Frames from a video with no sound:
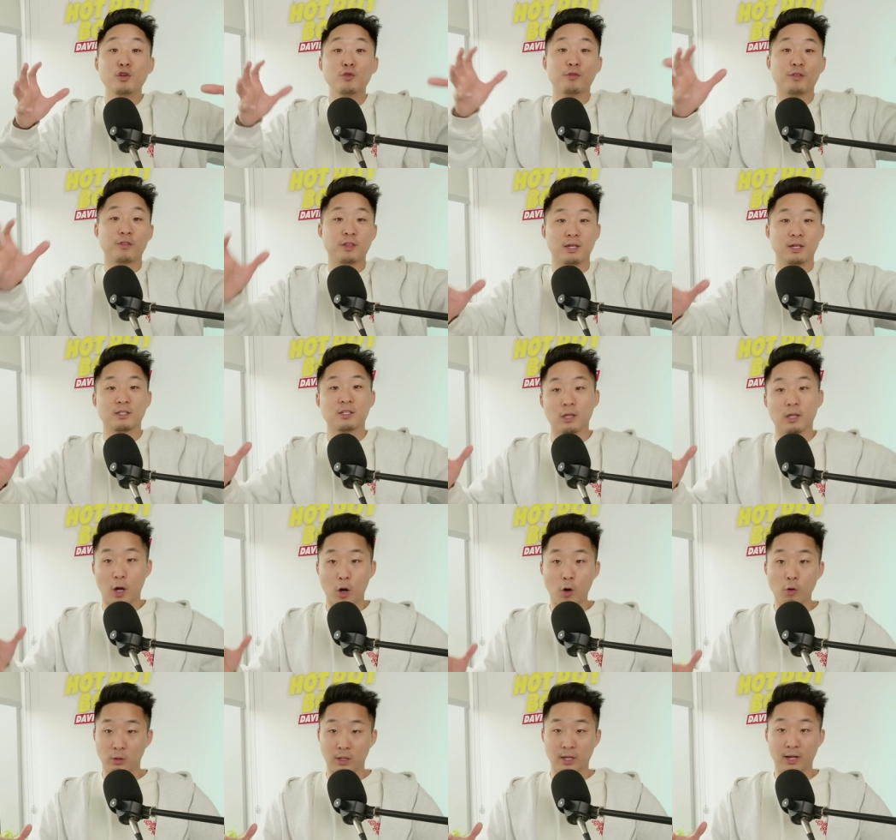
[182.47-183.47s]
new thing to the
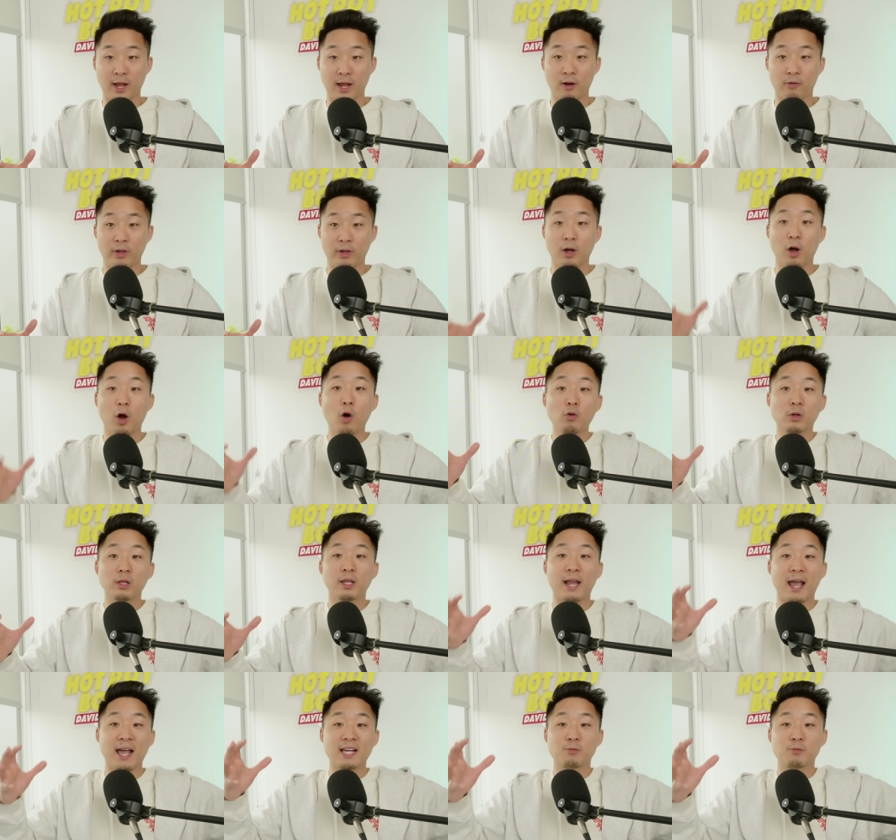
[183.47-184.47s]
Oakland area.
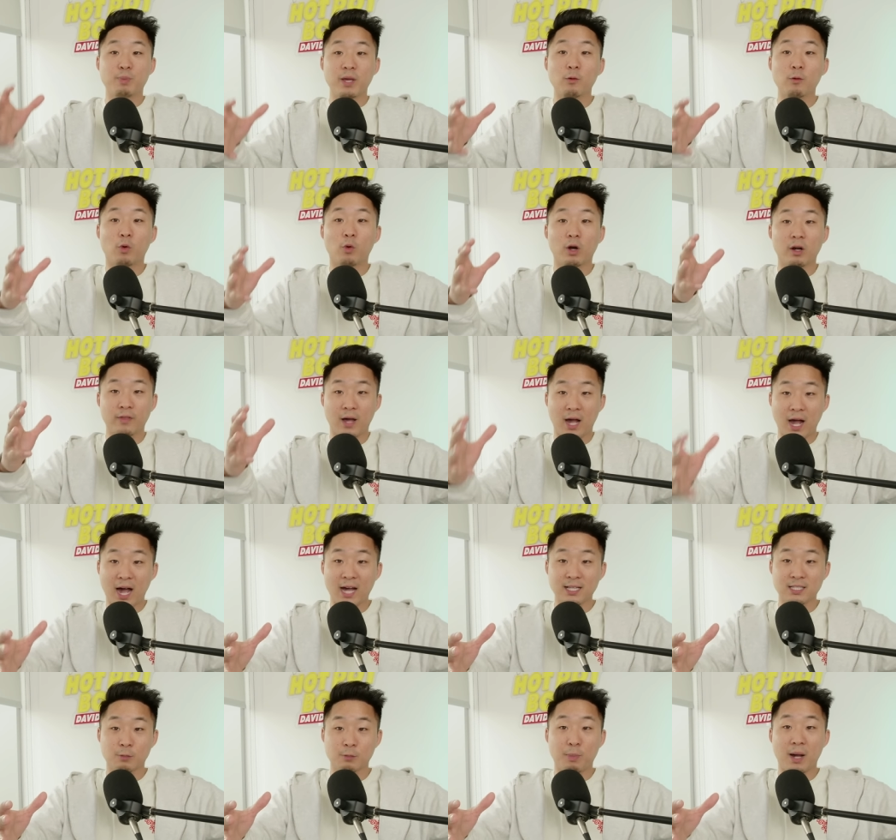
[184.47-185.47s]
Oakland has been one of the
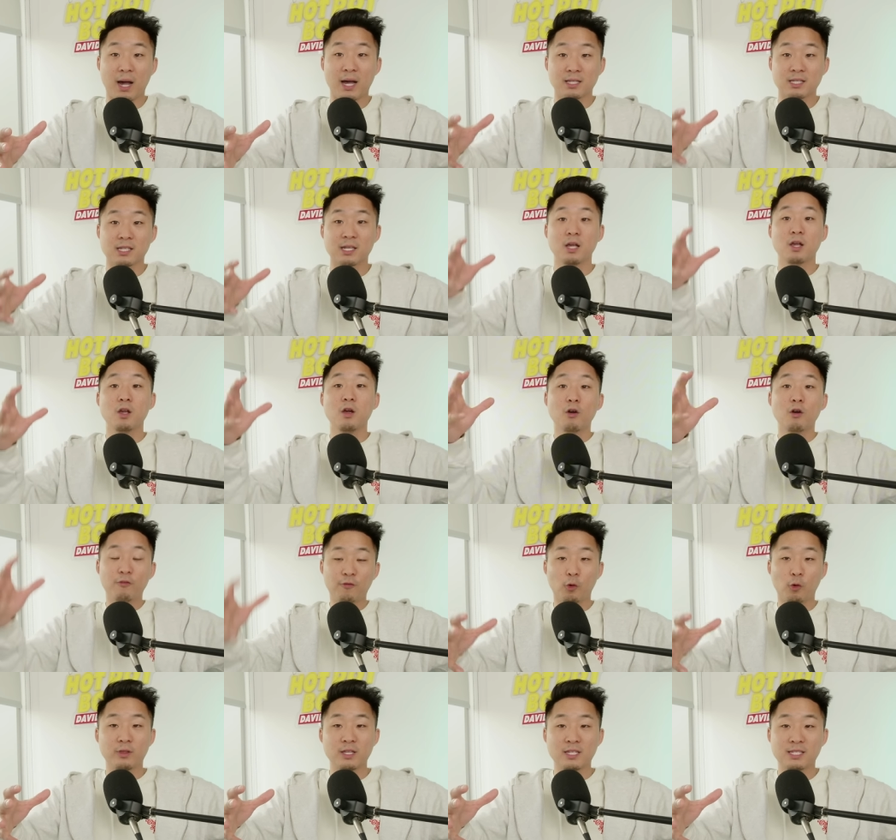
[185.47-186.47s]
hot spots
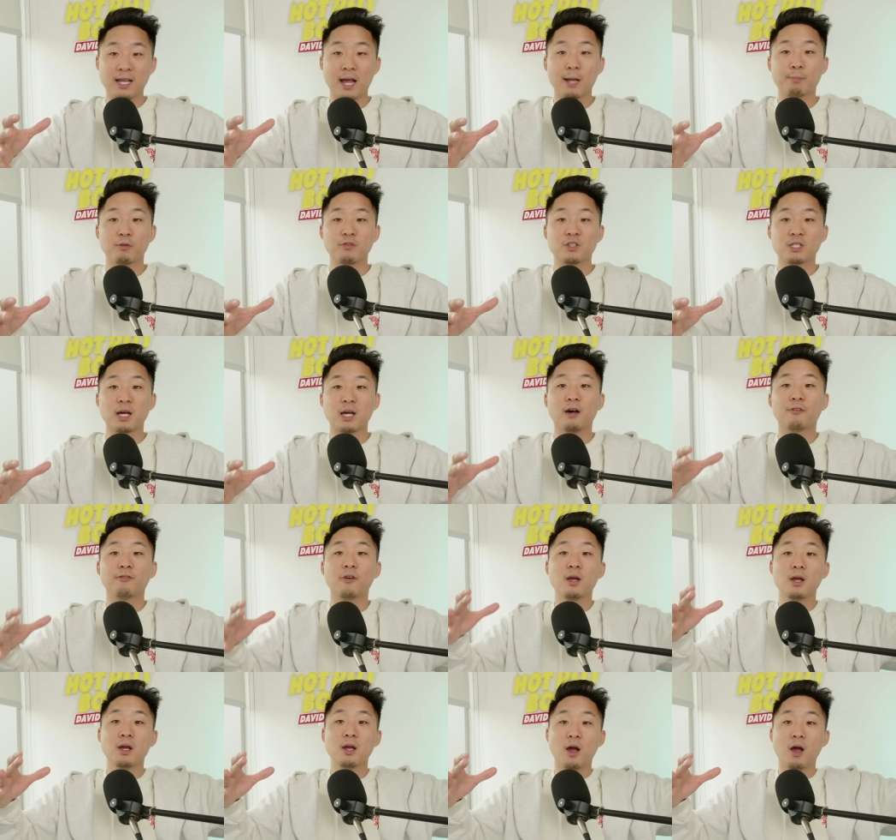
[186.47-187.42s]
for this type of stuff.